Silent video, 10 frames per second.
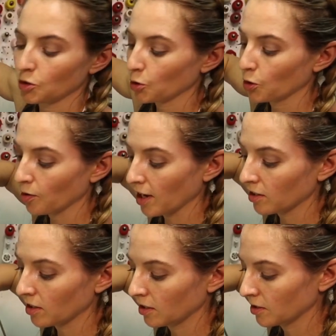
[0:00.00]
To create
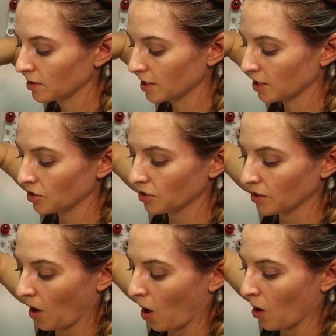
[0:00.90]
our understitch,
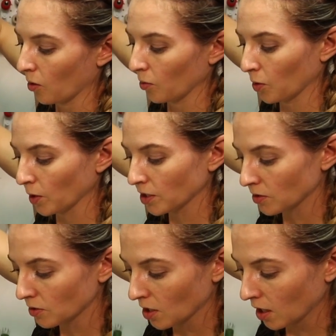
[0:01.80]
we're going
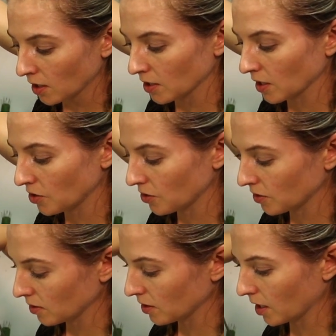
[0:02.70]
to not touch
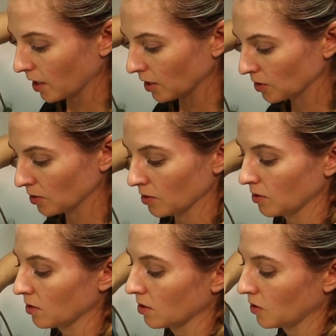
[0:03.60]
the iron
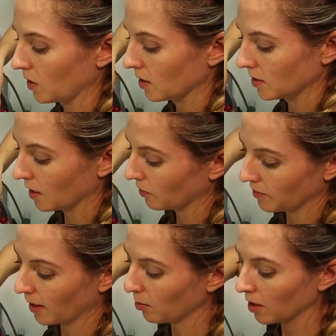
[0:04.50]
to the self
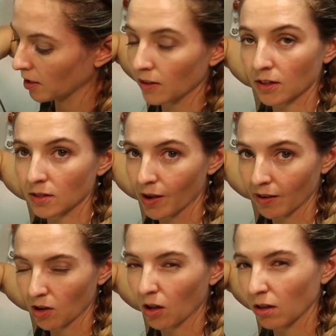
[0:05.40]
fabric because we
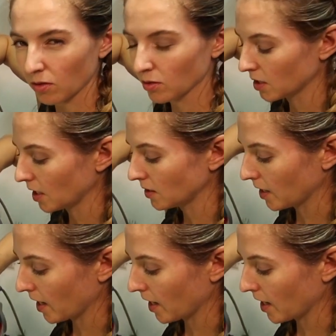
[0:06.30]
have all of those nice